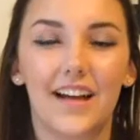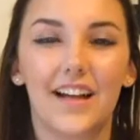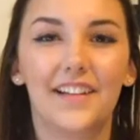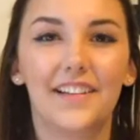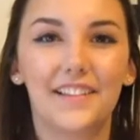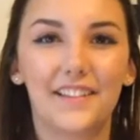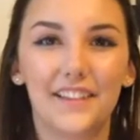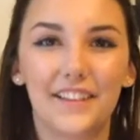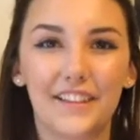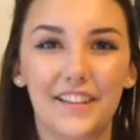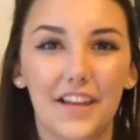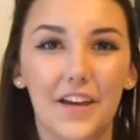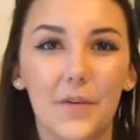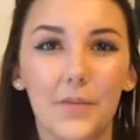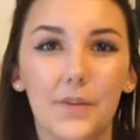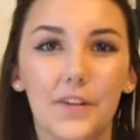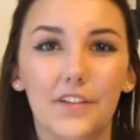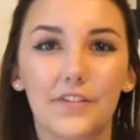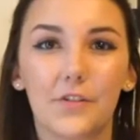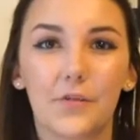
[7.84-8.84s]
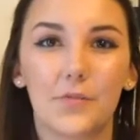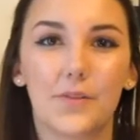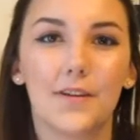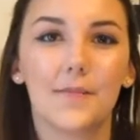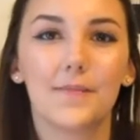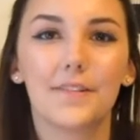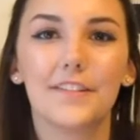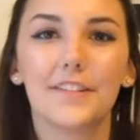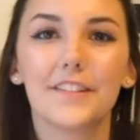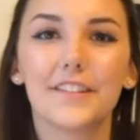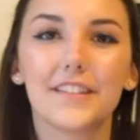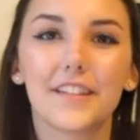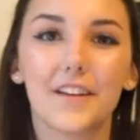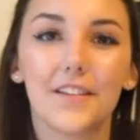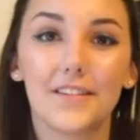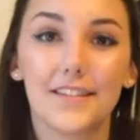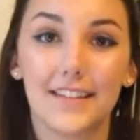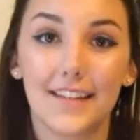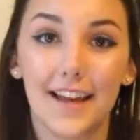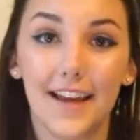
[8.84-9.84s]
Hello beautiful people,
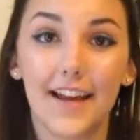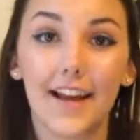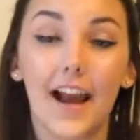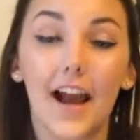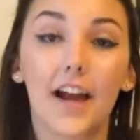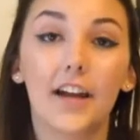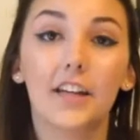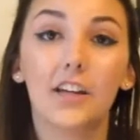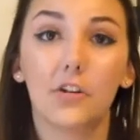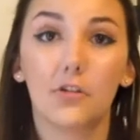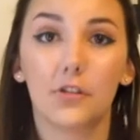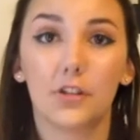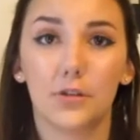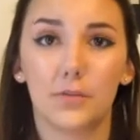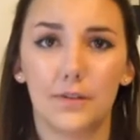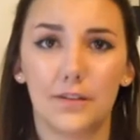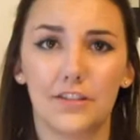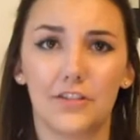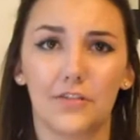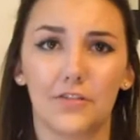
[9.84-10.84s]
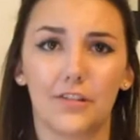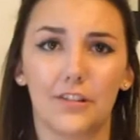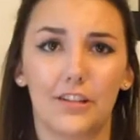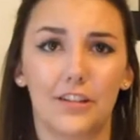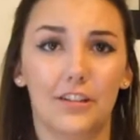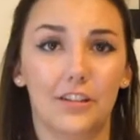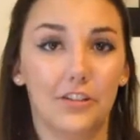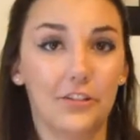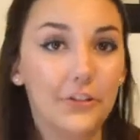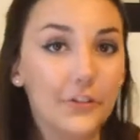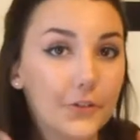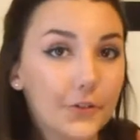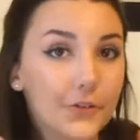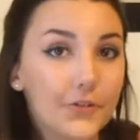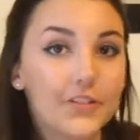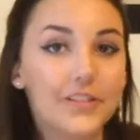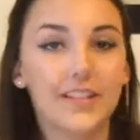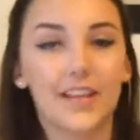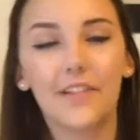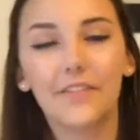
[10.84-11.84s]
so today I'm going to be showing you
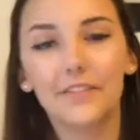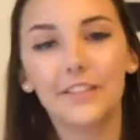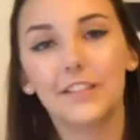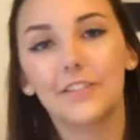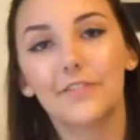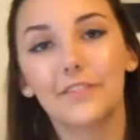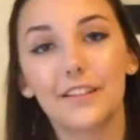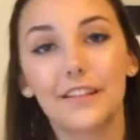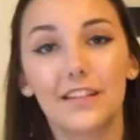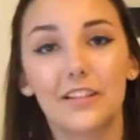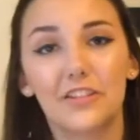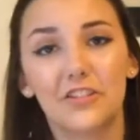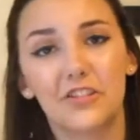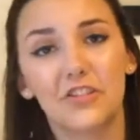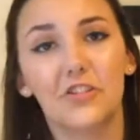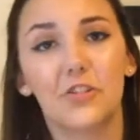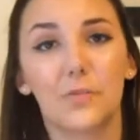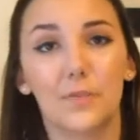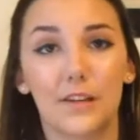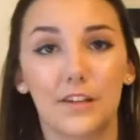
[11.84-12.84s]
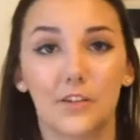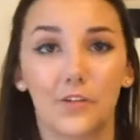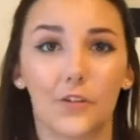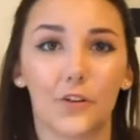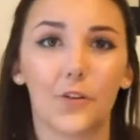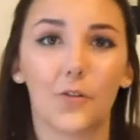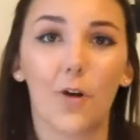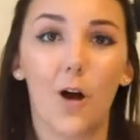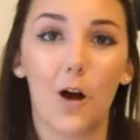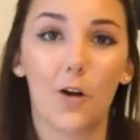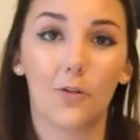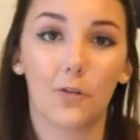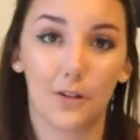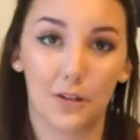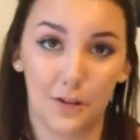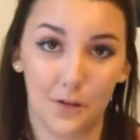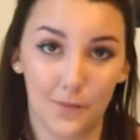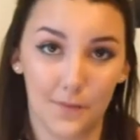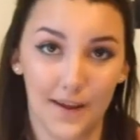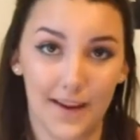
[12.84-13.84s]
7 different things you could be doing wrong
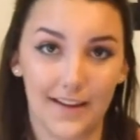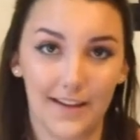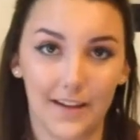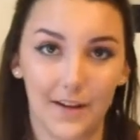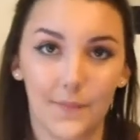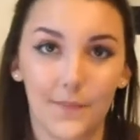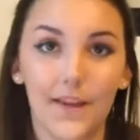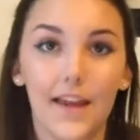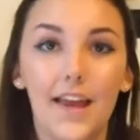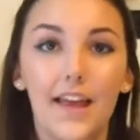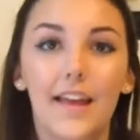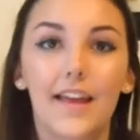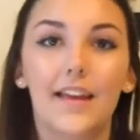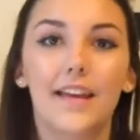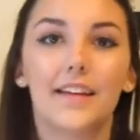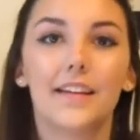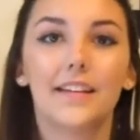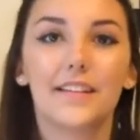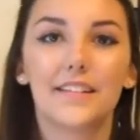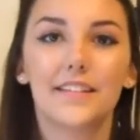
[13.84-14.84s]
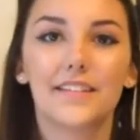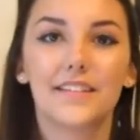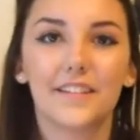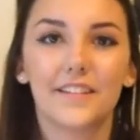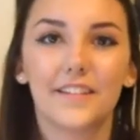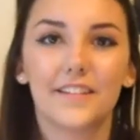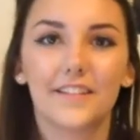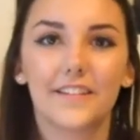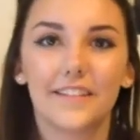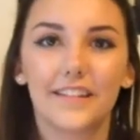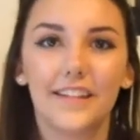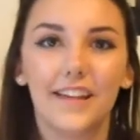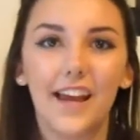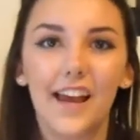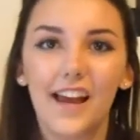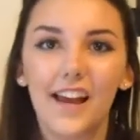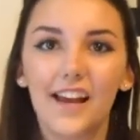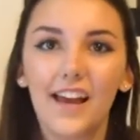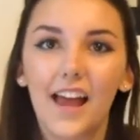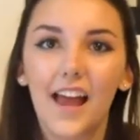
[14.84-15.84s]
with your makeup. So
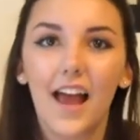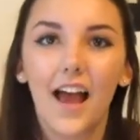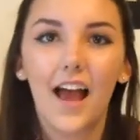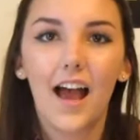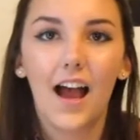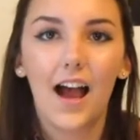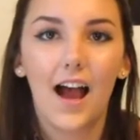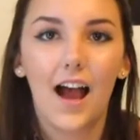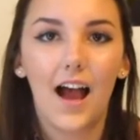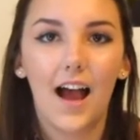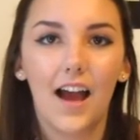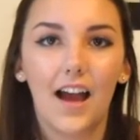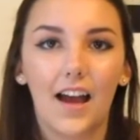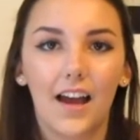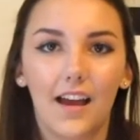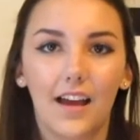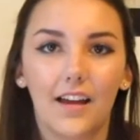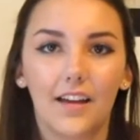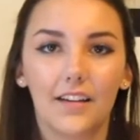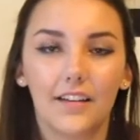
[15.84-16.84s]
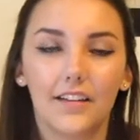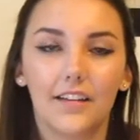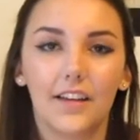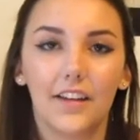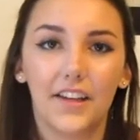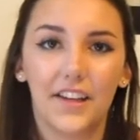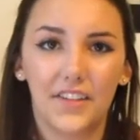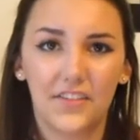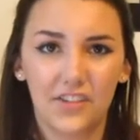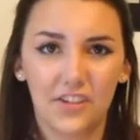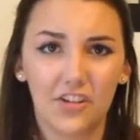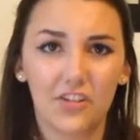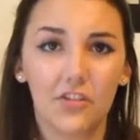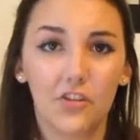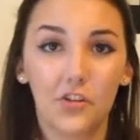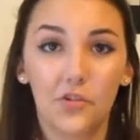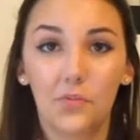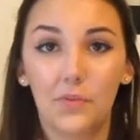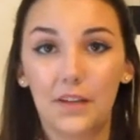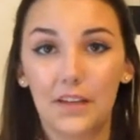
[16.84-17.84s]
yeah, if you're a
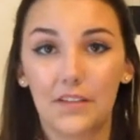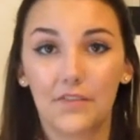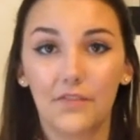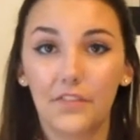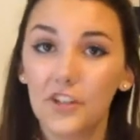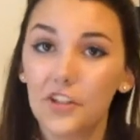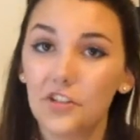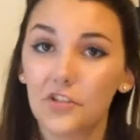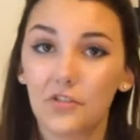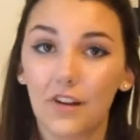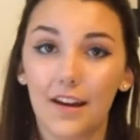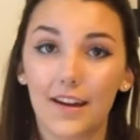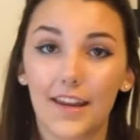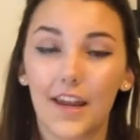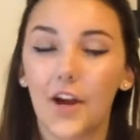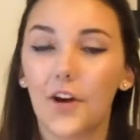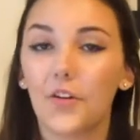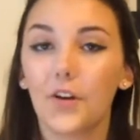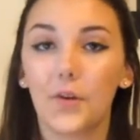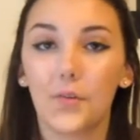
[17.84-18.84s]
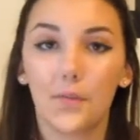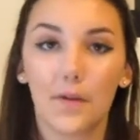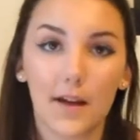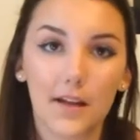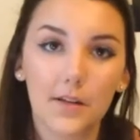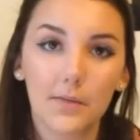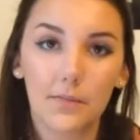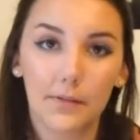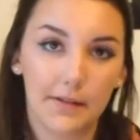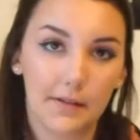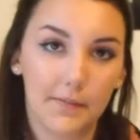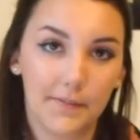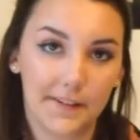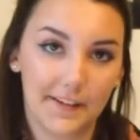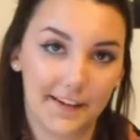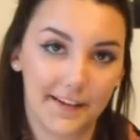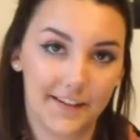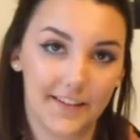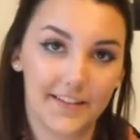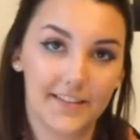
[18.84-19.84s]
little bit confused right now, it might be
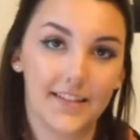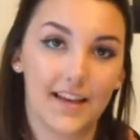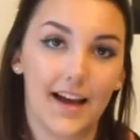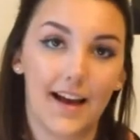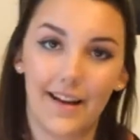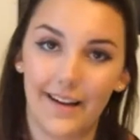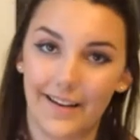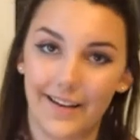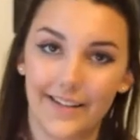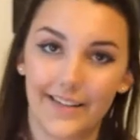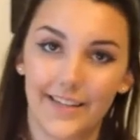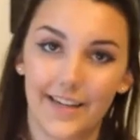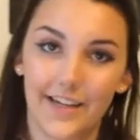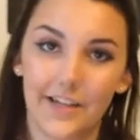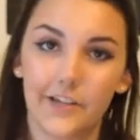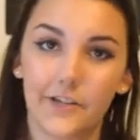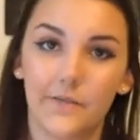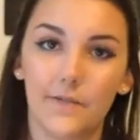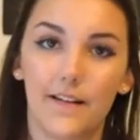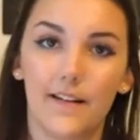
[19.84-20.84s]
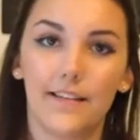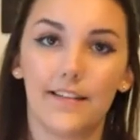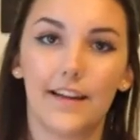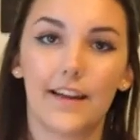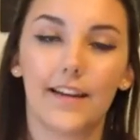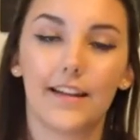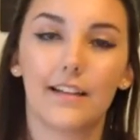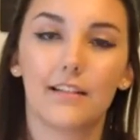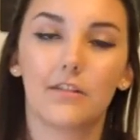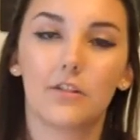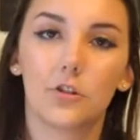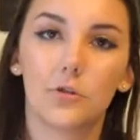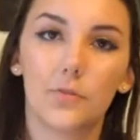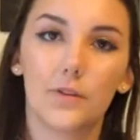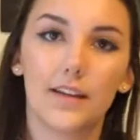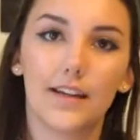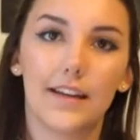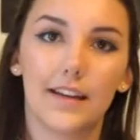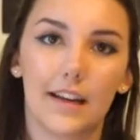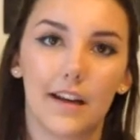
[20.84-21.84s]
because I changed my lighting a little
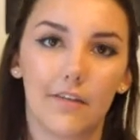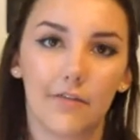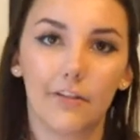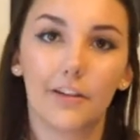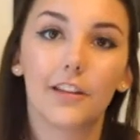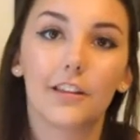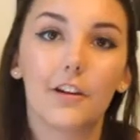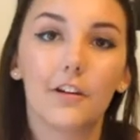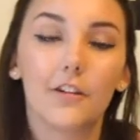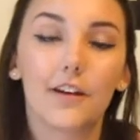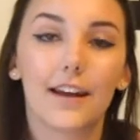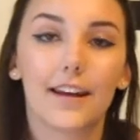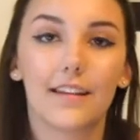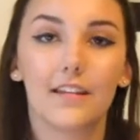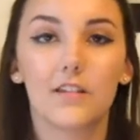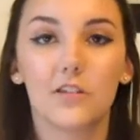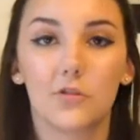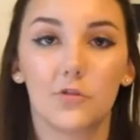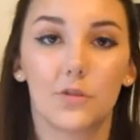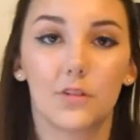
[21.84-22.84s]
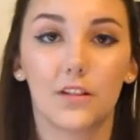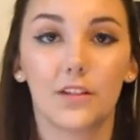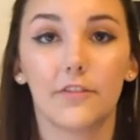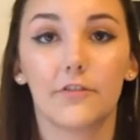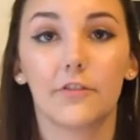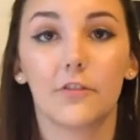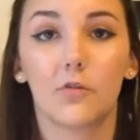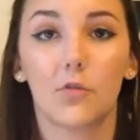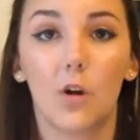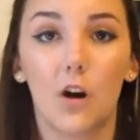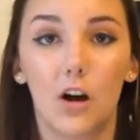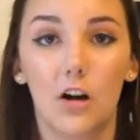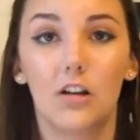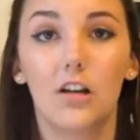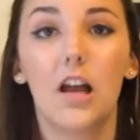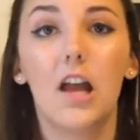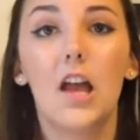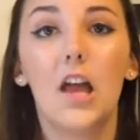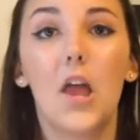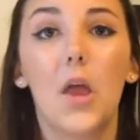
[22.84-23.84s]
bit and I've relocated to a different
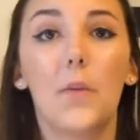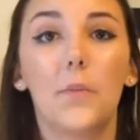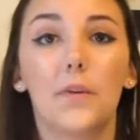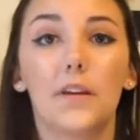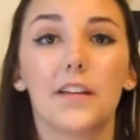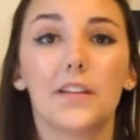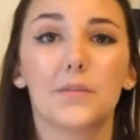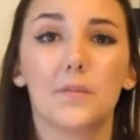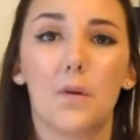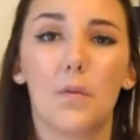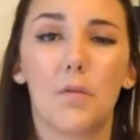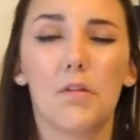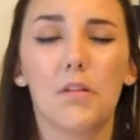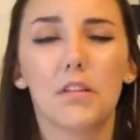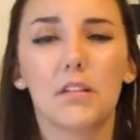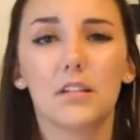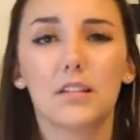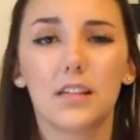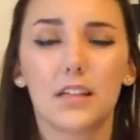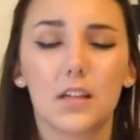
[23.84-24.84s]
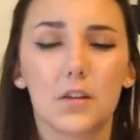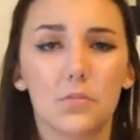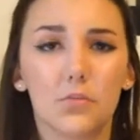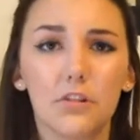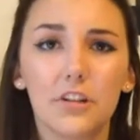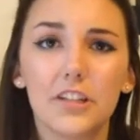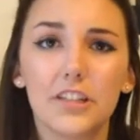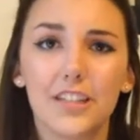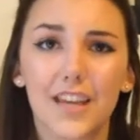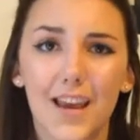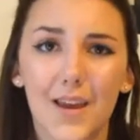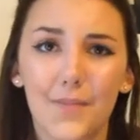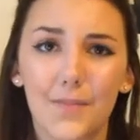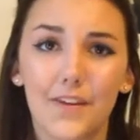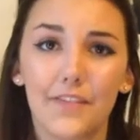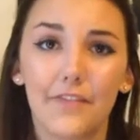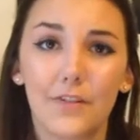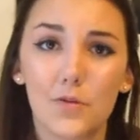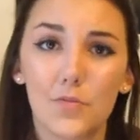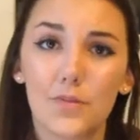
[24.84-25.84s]
wall because my brother didn't appreciate
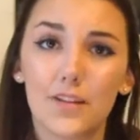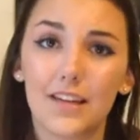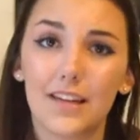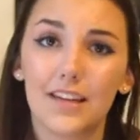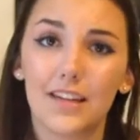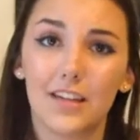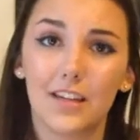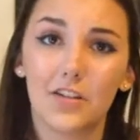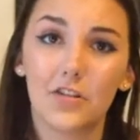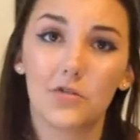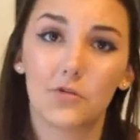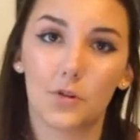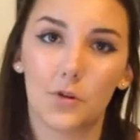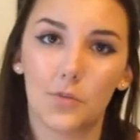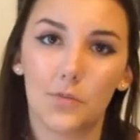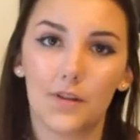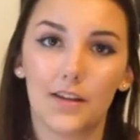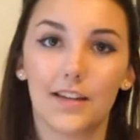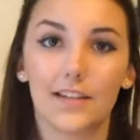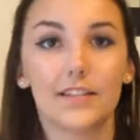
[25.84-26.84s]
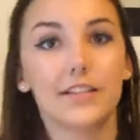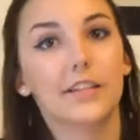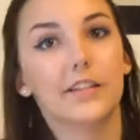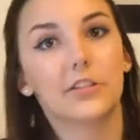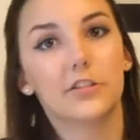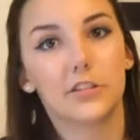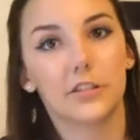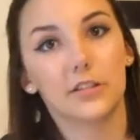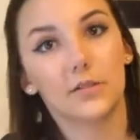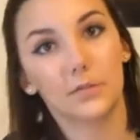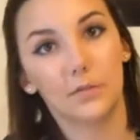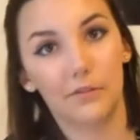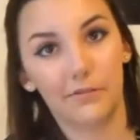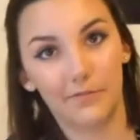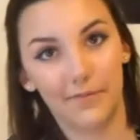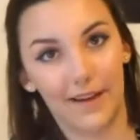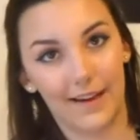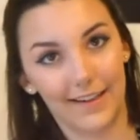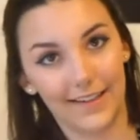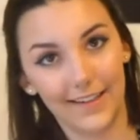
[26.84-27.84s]
me filming in his room because he's just moved
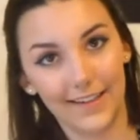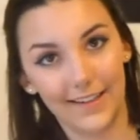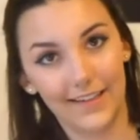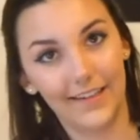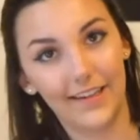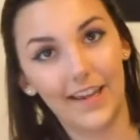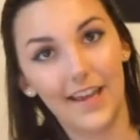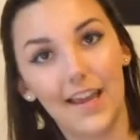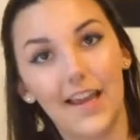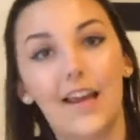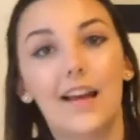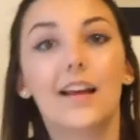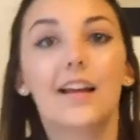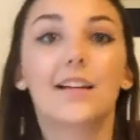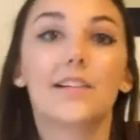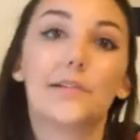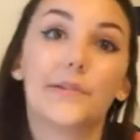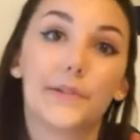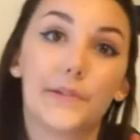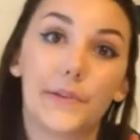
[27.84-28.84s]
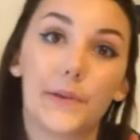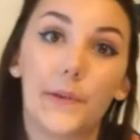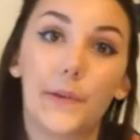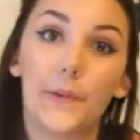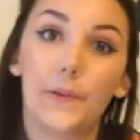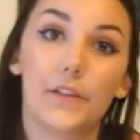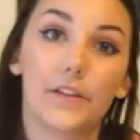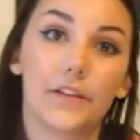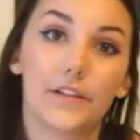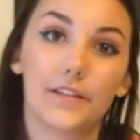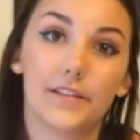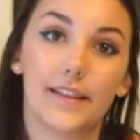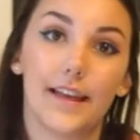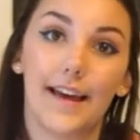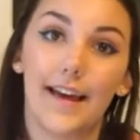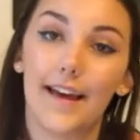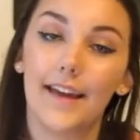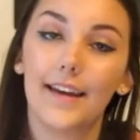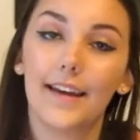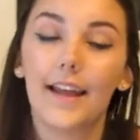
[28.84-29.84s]
back in. So there's
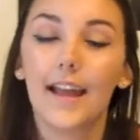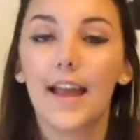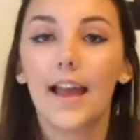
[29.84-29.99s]
that.